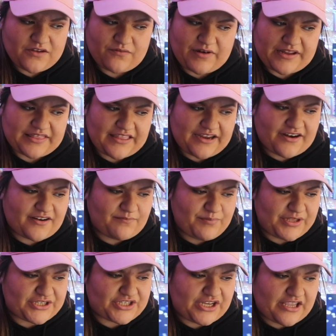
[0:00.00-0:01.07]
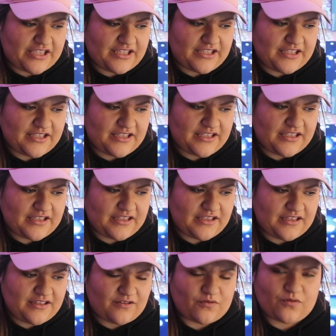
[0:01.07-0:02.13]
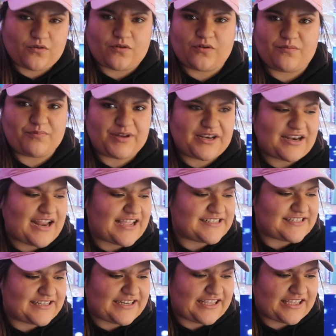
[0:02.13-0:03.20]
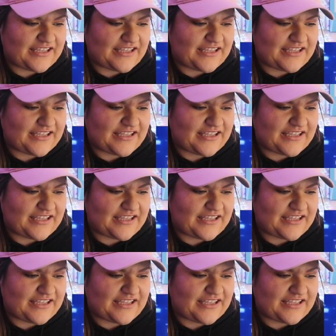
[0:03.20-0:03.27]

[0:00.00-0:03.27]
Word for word: Right there, pitchy. Oh, but nice ending.